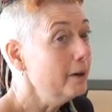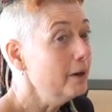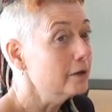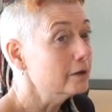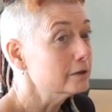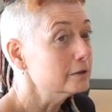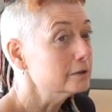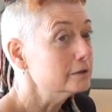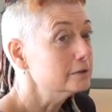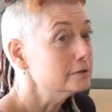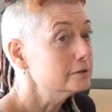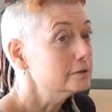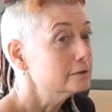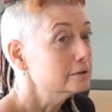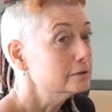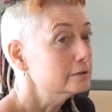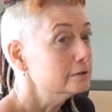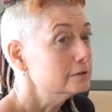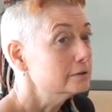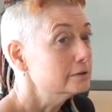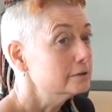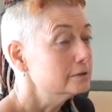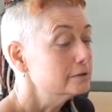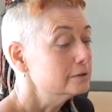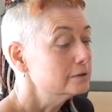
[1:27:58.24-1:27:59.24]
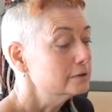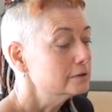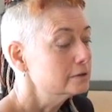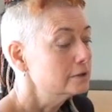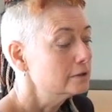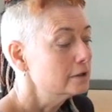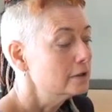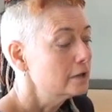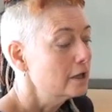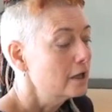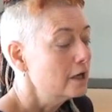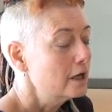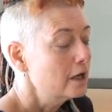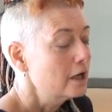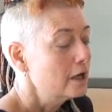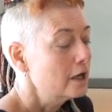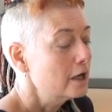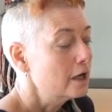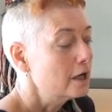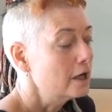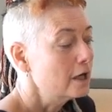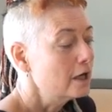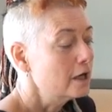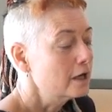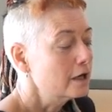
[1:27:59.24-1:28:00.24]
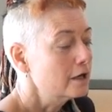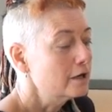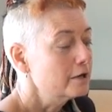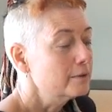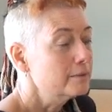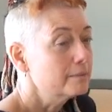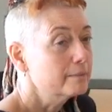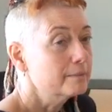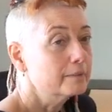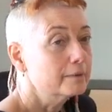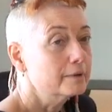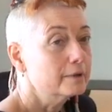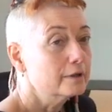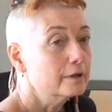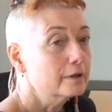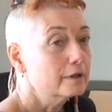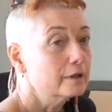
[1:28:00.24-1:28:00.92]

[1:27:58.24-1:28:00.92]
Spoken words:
Yeah, okay. Well, Gestalt